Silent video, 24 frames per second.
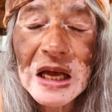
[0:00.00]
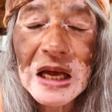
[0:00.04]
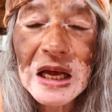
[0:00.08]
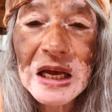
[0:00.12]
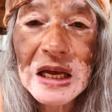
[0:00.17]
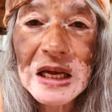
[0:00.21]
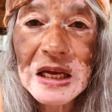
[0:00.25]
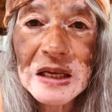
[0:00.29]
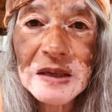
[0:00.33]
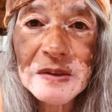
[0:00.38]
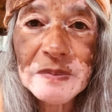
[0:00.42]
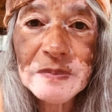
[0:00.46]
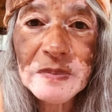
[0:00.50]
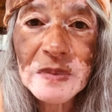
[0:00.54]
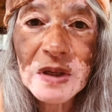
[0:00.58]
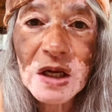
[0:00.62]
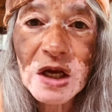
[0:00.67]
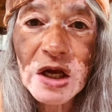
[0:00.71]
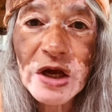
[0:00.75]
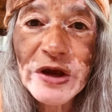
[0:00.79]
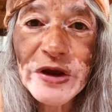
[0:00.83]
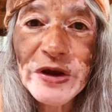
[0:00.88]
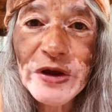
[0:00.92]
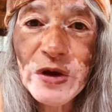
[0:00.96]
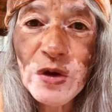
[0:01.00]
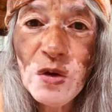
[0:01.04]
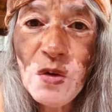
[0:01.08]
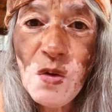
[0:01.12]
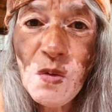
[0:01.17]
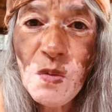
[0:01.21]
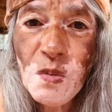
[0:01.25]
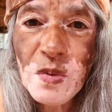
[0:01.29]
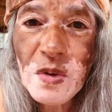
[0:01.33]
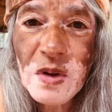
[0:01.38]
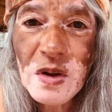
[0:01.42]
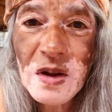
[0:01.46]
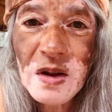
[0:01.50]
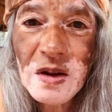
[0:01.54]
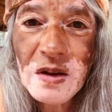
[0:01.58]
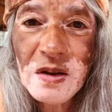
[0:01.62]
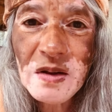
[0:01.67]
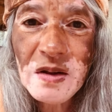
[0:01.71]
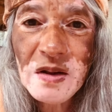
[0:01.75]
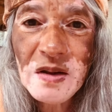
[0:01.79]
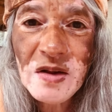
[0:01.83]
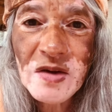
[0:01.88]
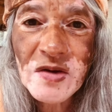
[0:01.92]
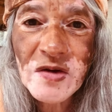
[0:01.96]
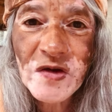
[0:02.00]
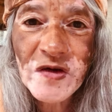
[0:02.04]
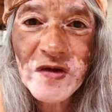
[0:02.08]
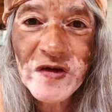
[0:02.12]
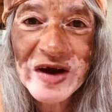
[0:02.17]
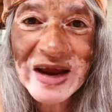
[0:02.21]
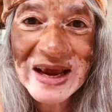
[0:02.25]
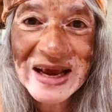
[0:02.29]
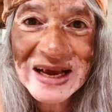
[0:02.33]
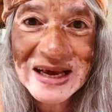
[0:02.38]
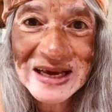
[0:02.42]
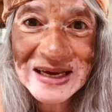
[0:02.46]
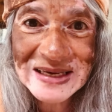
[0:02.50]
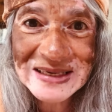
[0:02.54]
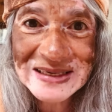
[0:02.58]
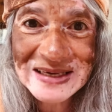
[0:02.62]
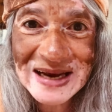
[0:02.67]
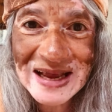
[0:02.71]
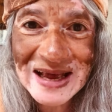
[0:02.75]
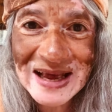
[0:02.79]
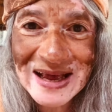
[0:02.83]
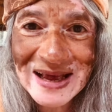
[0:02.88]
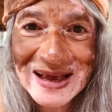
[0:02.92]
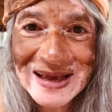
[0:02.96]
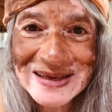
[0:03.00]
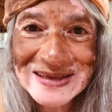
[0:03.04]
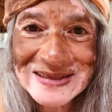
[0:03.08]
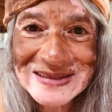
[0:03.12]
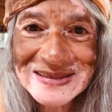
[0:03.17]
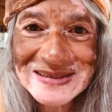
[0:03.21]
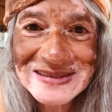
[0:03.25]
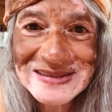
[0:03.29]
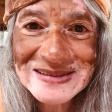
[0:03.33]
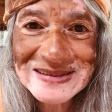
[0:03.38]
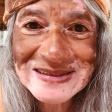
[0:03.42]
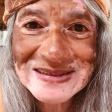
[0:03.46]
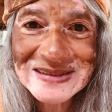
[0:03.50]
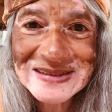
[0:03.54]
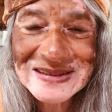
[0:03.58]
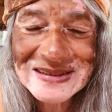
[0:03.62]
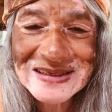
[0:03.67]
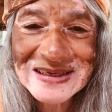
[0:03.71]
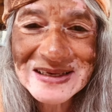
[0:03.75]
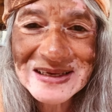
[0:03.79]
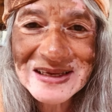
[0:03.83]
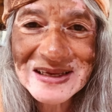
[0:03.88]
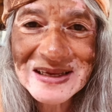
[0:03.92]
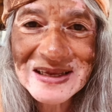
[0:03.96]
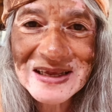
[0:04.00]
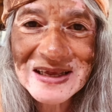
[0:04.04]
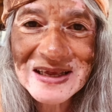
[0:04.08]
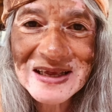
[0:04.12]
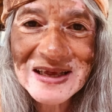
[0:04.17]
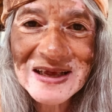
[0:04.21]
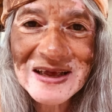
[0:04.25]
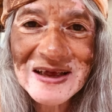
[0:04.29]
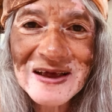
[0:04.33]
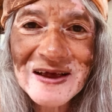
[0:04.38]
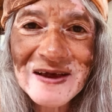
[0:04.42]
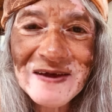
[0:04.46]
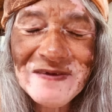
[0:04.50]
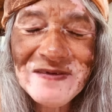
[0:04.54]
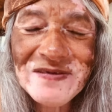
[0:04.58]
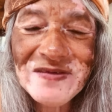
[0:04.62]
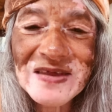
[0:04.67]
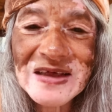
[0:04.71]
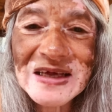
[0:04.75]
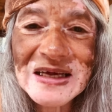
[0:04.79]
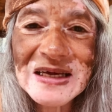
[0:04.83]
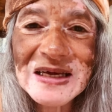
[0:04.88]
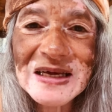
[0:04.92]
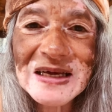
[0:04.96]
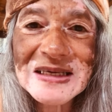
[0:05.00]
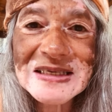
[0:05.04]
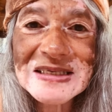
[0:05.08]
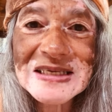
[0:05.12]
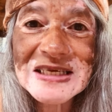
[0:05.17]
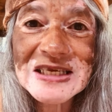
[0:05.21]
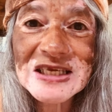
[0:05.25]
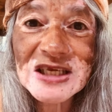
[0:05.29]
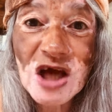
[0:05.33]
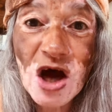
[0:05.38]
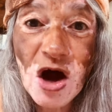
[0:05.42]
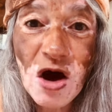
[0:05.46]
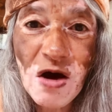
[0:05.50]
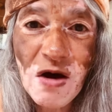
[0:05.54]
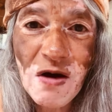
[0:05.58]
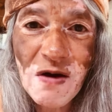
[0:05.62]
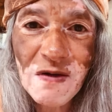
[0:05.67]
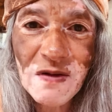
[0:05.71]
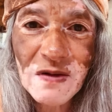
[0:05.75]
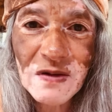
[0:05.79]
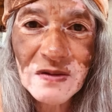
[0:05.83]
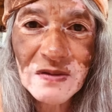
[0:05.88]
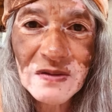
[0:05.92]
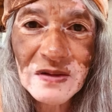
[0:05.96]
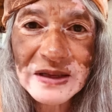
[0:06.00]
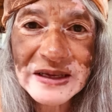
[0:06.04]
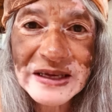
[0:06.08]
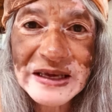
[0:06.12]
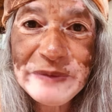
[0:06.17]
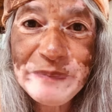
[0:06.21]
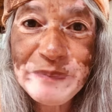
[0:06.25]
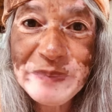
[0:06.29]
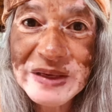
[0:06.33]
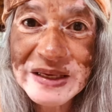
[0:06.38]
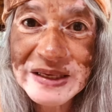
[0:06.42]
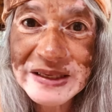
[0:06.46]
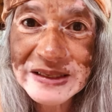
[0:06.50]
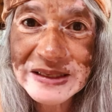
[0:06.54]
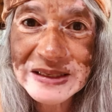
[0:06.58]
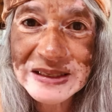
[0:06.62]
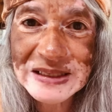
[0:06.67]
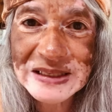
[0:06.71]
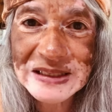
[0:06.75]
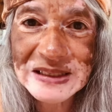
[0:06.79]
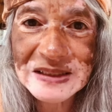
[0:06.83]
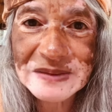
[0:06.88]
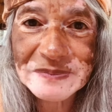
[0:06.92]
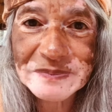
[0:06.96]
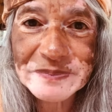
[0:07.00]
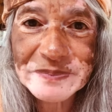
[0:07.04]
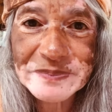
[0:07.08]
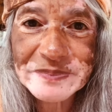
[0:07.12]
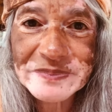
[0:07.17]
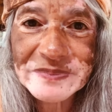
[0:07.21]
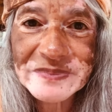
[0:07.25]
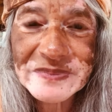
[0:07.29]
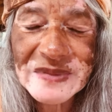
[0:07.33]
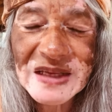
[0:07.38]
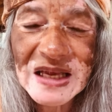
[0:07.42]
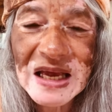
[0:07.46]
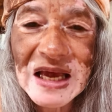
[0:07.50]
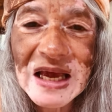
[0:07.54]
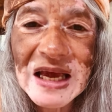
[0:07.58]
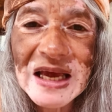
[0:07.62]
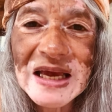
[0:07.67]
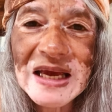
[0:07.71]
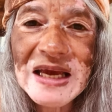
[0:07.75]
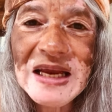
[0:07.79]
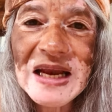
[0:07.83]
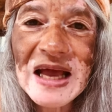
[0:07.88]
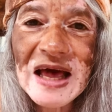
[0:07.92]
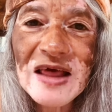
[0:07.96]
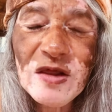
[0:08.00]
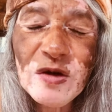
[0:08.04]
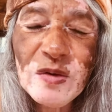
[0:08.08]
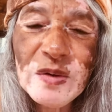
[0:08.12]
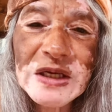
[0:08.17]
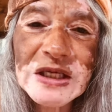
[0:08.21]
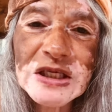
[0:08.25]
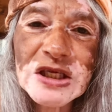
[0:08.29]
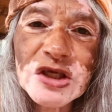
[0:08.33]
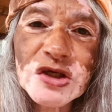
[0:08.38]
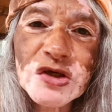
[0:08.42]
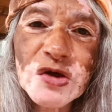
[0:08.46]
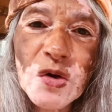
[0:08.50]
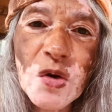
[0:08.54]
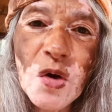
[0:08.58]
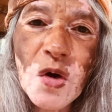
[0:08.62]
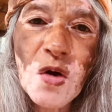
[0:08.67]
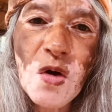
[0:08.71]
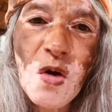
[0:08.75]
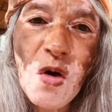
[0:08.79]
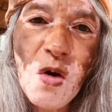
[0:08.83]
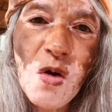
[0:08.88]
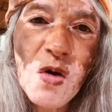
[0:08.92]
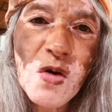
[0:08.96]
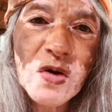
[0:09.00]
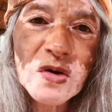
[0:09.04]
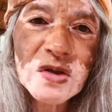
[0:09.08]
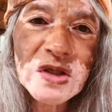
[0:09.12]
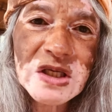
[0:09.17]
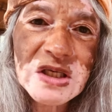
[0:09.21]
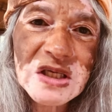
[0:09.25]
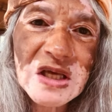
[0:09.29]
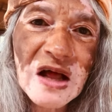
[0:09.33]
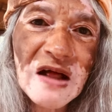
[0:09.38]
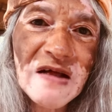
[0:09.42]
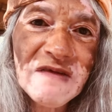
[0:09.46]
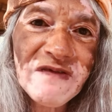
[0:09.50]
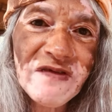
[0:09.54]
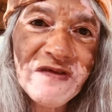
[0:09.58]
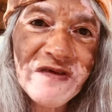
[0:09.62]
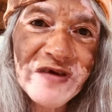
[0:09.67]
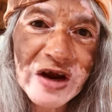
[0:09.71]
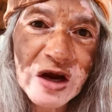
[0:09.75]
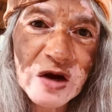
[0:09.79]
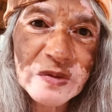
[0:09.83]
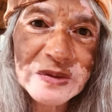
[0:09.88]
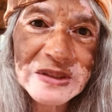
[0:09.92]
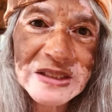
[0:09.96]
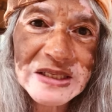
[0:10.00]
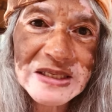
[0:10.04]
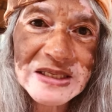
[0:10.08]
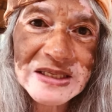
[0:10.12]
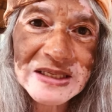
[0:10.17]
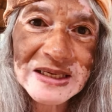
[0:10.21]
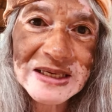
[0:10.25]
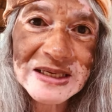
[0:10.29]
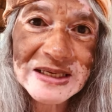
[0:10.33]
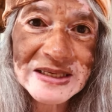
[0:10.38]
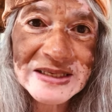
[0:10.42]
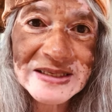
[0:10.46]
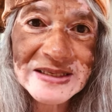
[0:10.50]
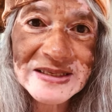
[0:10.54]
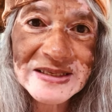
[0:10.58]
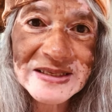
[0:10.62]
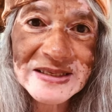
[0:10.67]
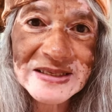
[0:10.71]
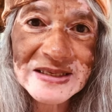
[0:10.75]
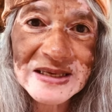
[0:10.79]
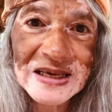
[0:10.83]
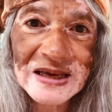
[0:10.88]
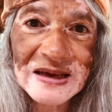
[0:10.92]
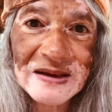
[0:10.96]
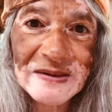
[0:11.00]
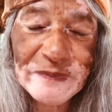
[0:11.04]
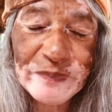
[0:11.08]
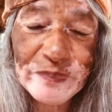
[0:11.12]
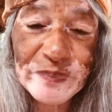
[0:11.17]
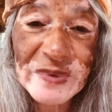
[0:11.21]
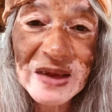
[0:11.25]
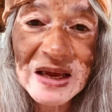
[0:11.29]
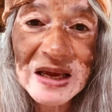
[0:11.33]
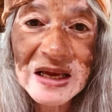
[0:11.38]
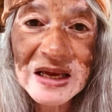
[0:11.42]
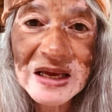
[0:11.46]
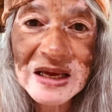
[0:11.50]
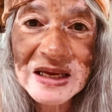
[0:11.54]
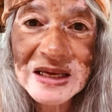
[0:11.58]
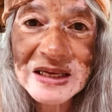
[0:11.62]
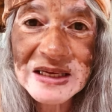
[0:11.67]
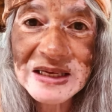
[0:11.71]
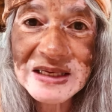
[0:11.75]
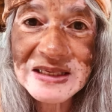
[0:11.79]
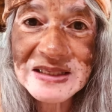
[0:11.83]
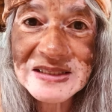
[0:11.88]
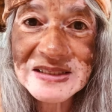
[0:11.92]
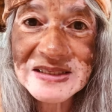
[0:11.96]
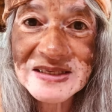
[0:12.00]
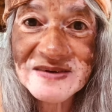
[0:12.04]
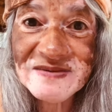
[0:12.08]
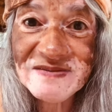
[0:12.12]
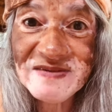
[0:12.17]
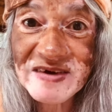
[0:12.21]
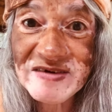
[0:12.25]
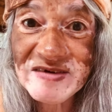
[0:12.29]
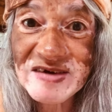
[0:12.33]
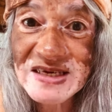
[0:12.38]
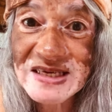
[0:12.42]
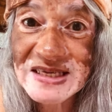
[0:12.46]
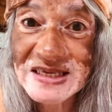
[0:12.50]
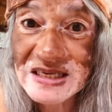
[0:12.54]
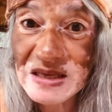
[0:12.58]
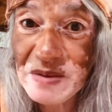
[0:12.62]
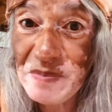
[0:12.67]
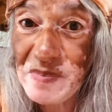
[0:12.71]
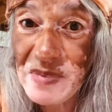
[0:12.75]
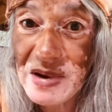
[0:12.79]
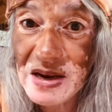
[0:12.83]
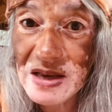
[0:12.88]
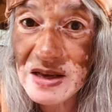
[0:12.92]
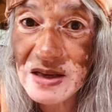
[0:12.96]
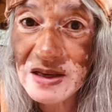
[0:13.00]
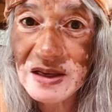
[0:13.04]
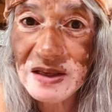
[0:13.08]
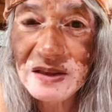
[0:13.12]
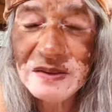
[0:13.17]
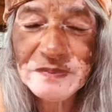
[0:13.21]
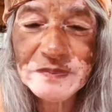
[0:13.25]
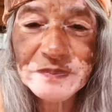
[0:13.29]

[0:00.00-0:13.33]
um, you will recognize the soul immediately. In other words, your core soul frequency is, um, is very similar